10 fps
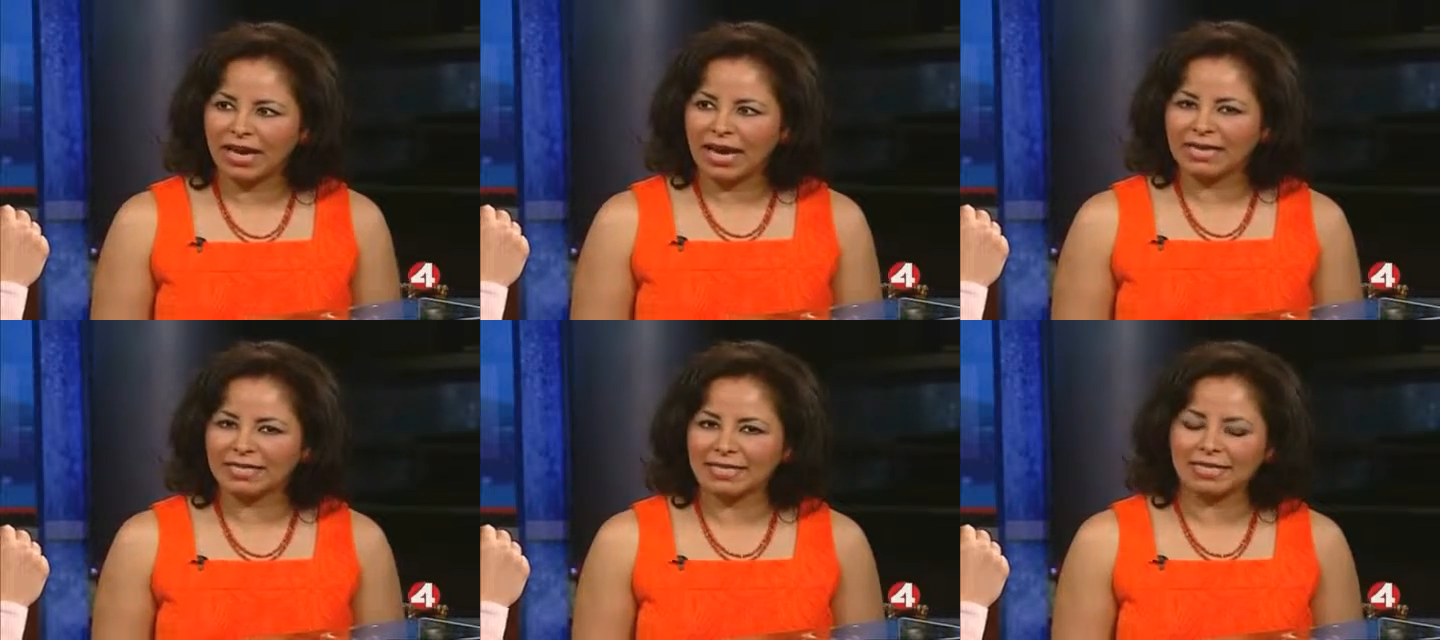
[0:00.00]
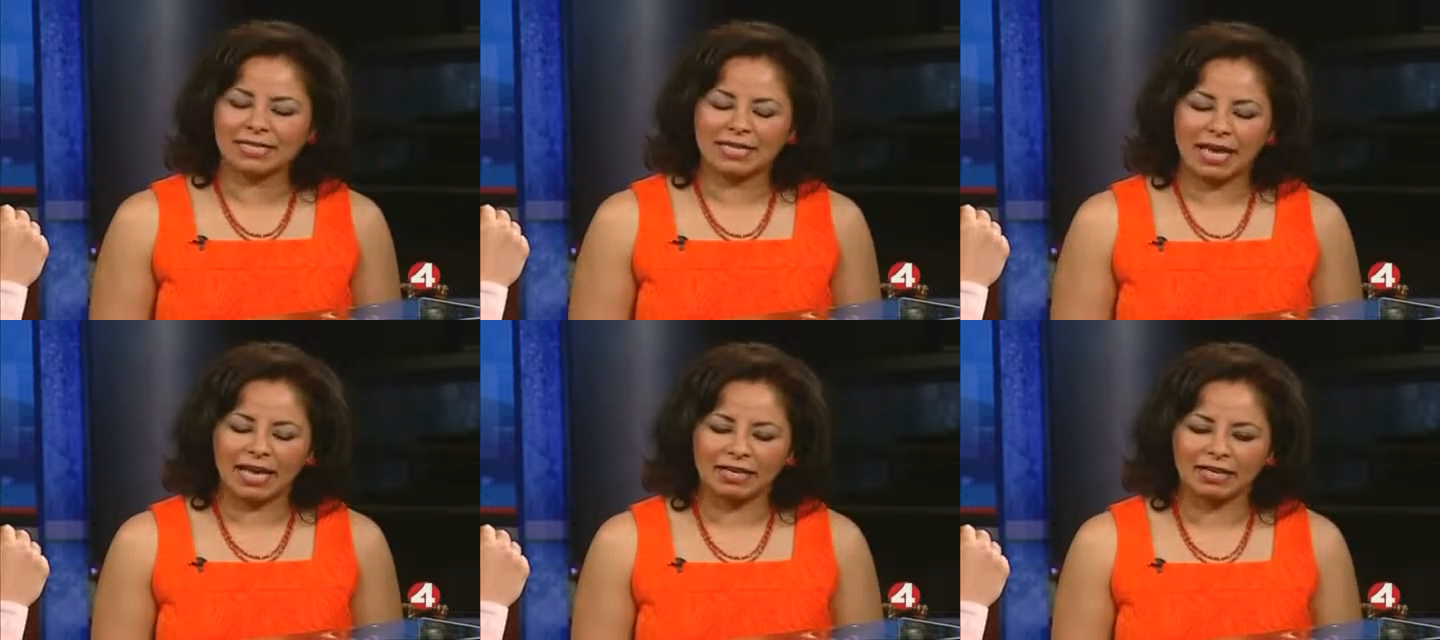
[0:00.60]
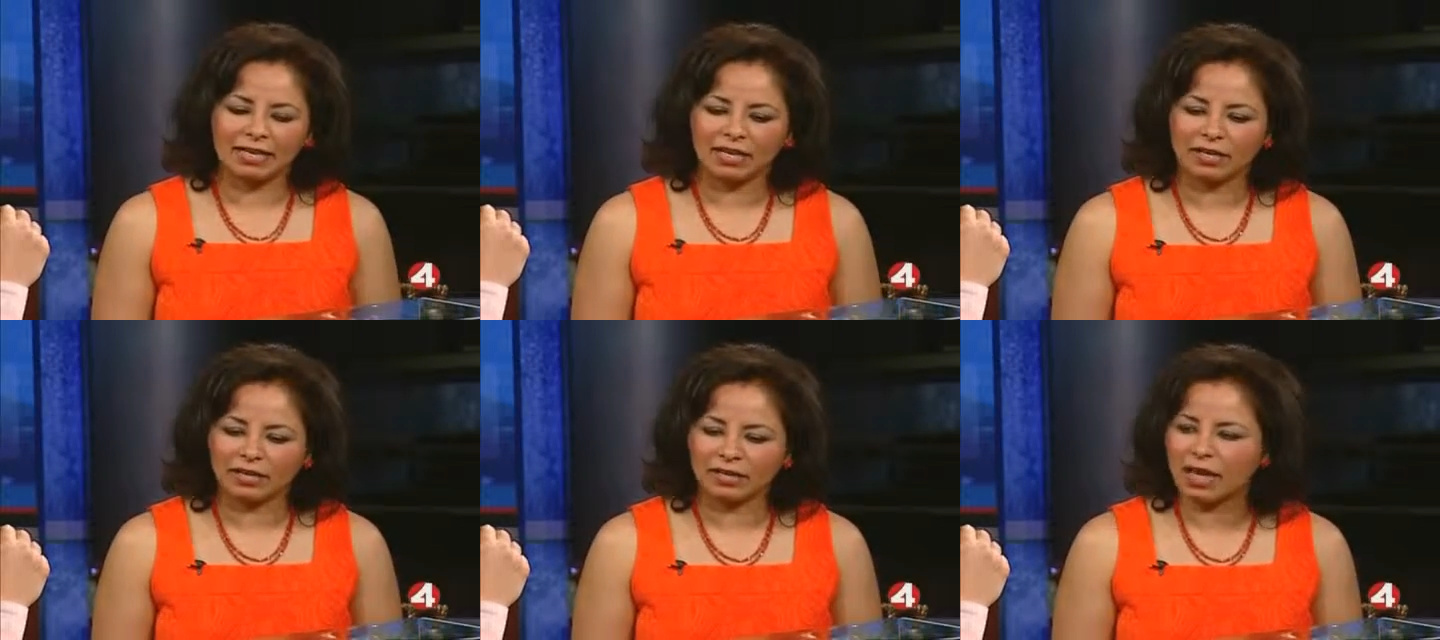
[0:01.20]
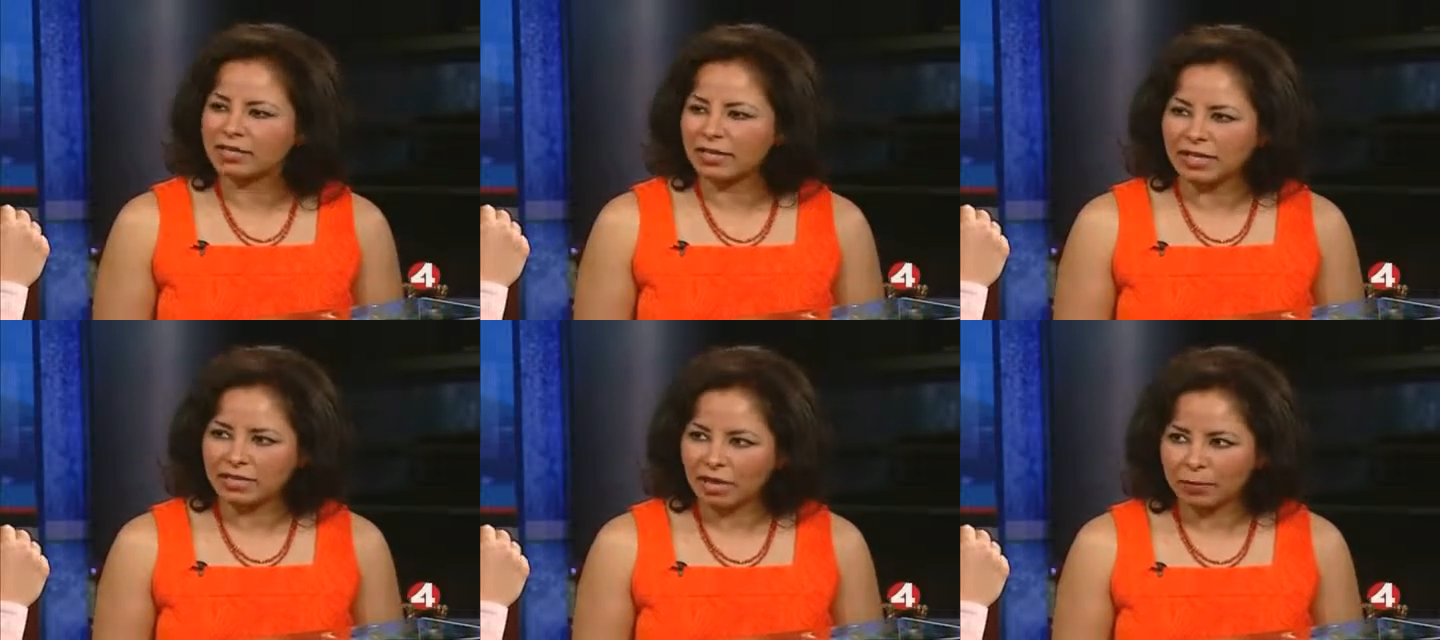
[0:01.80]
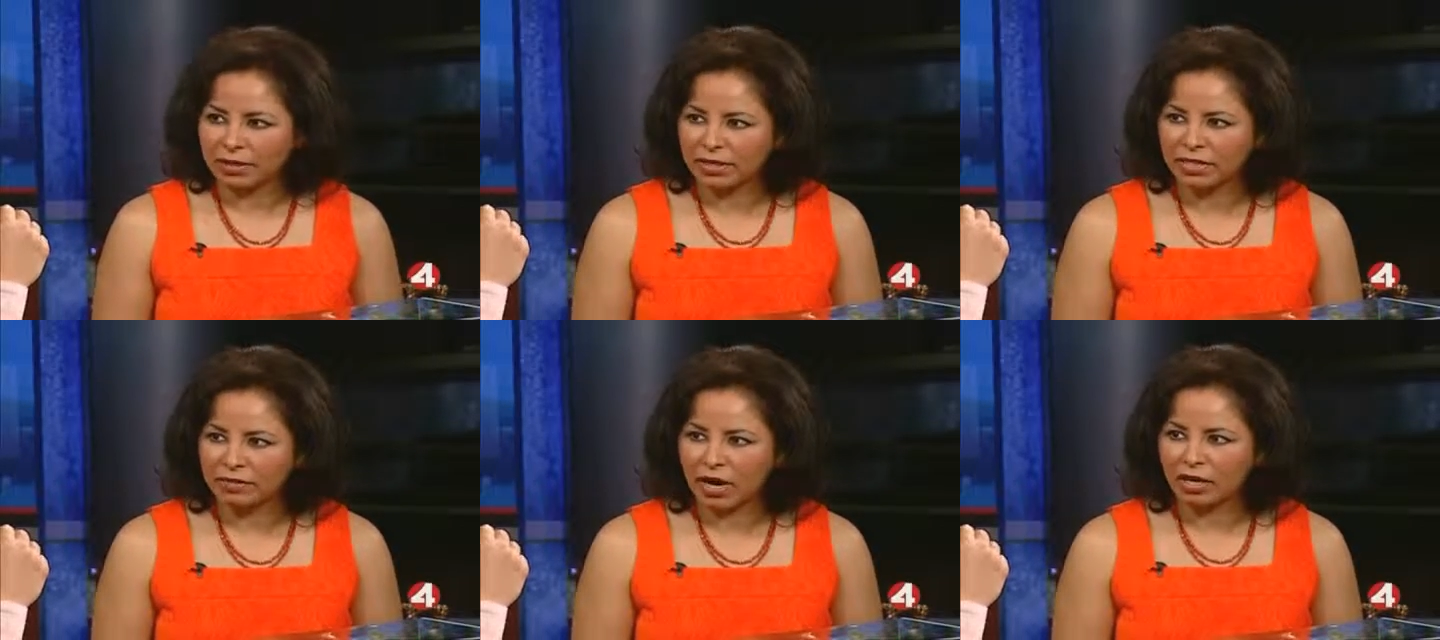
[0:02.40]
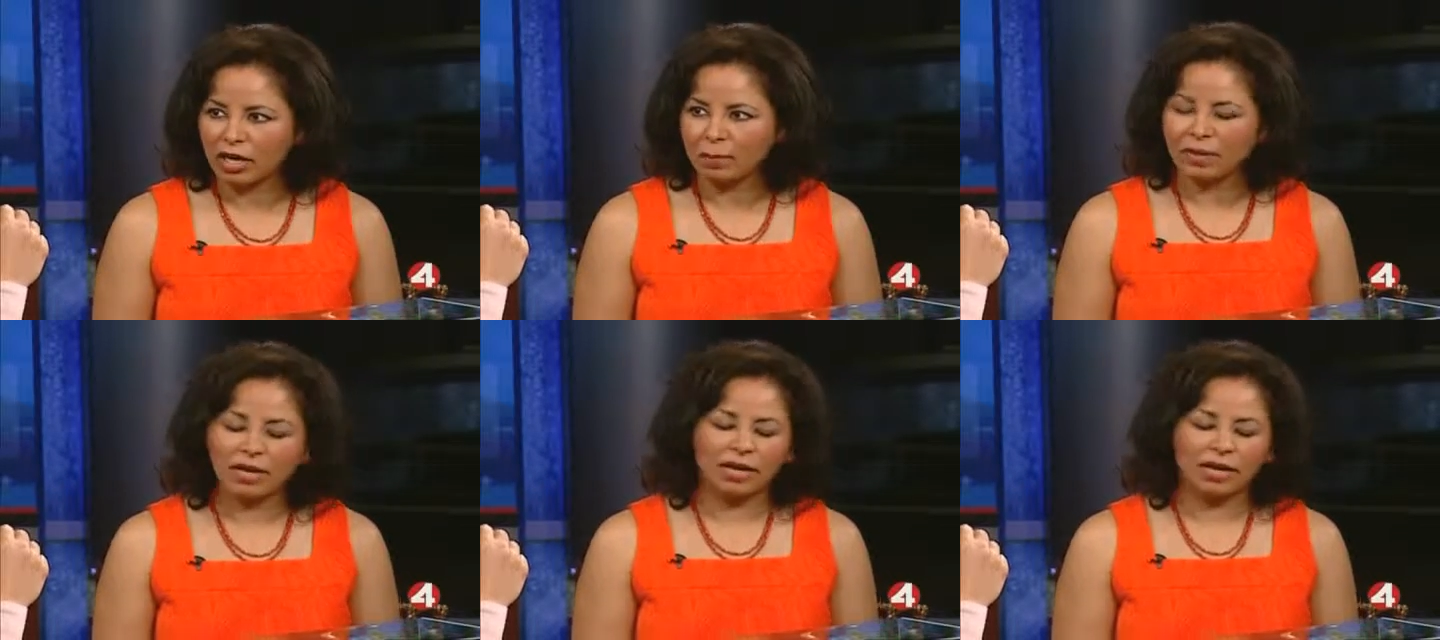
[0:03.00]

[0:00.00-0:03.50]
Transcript: and since then lots of laser companies have caught up,